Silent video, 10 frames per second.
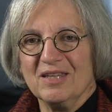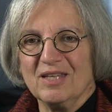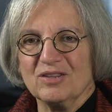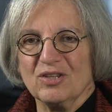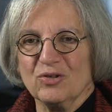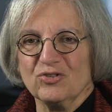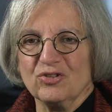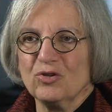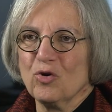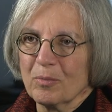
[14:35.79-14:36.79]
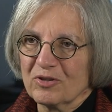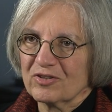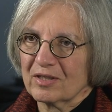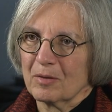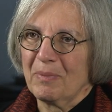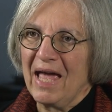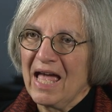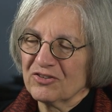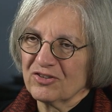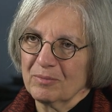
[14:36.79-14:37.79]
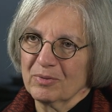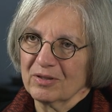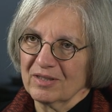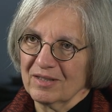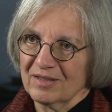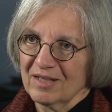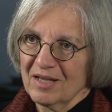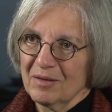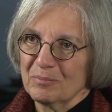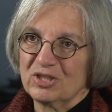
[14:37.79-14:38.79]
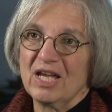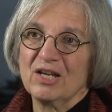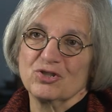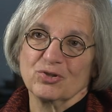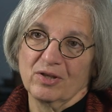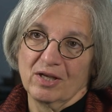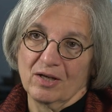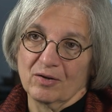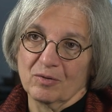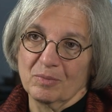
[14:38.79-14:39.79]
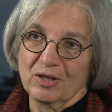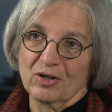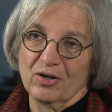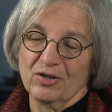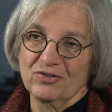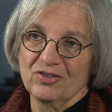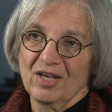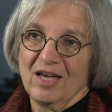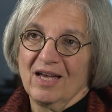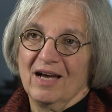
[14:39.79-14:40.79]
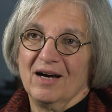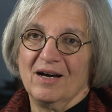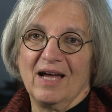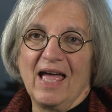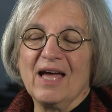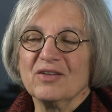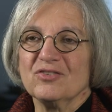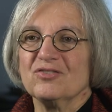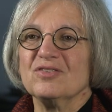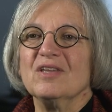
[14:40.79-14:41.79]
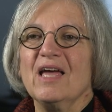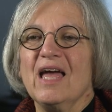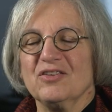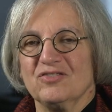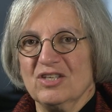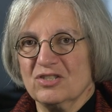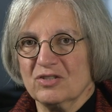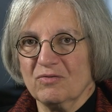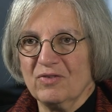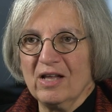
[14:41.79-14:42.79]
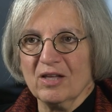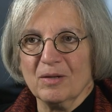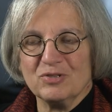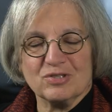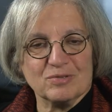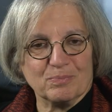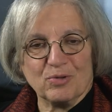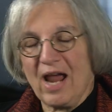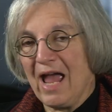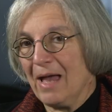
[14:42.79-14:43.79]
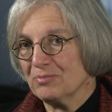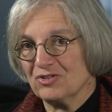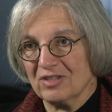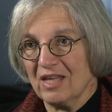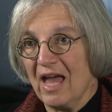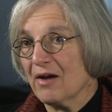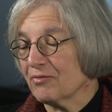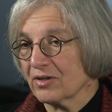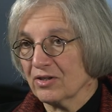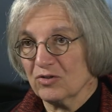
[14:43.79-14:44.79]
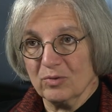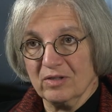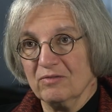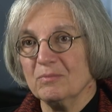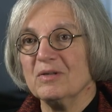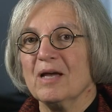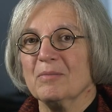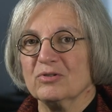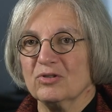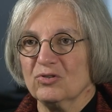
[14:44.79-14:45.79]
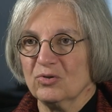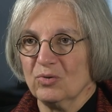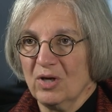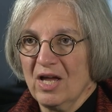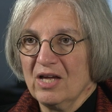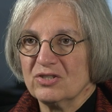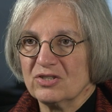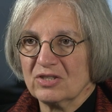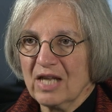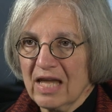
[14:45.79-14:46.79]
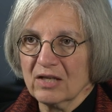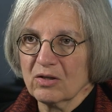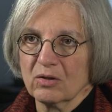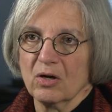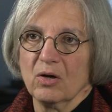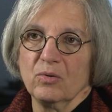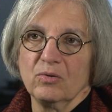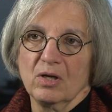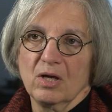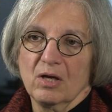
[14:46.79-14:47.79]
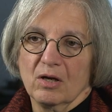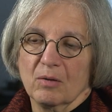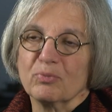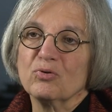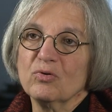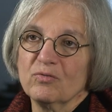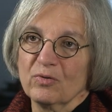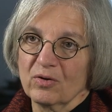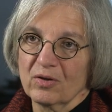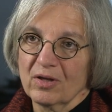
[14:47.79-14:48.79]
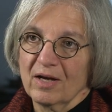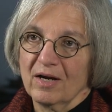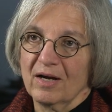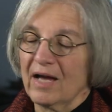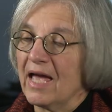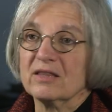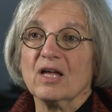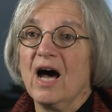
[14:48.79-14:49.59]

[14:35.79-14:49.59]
that there's an enormous capacity building potential here because uh, as as this develops, perhaps the Africans will even be able to do standalone approval uh, at the